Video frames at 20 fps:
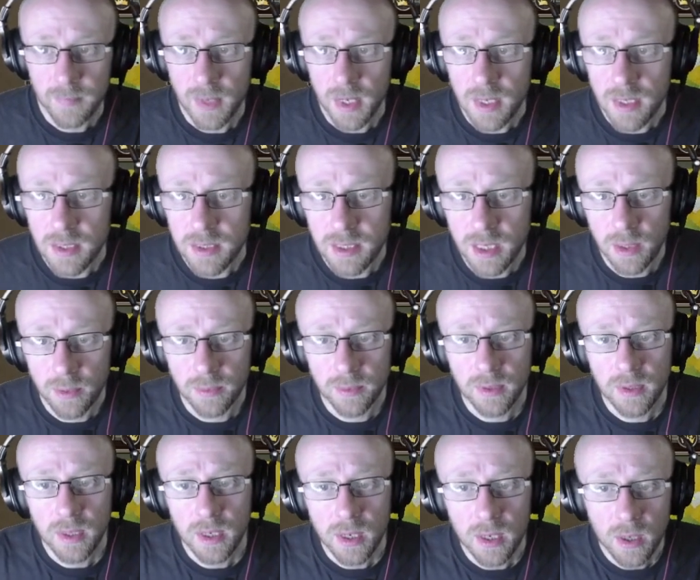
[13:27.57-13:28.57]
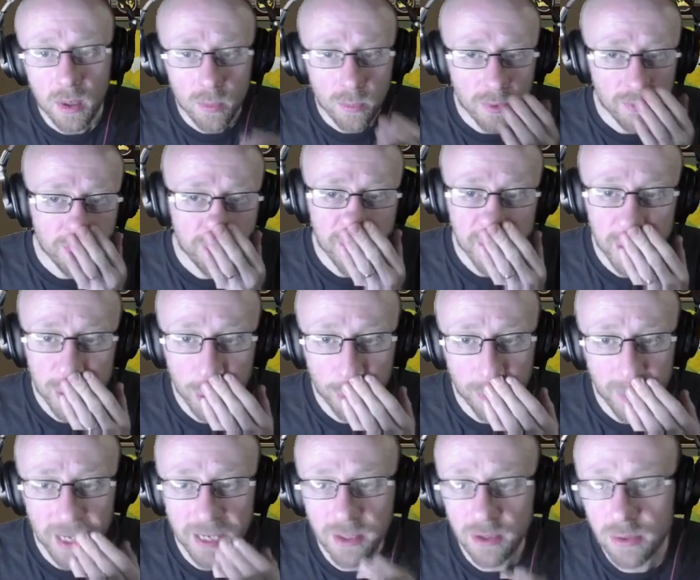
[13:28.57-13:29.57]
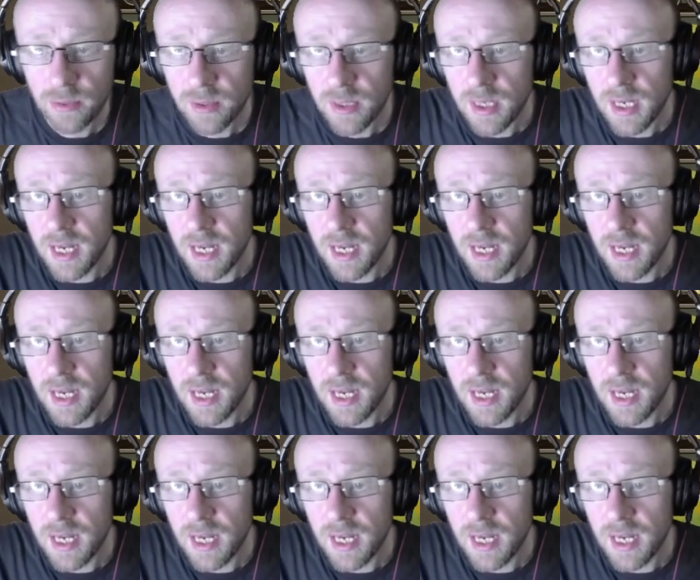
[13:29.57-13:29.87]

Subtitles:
So, with the regional panel,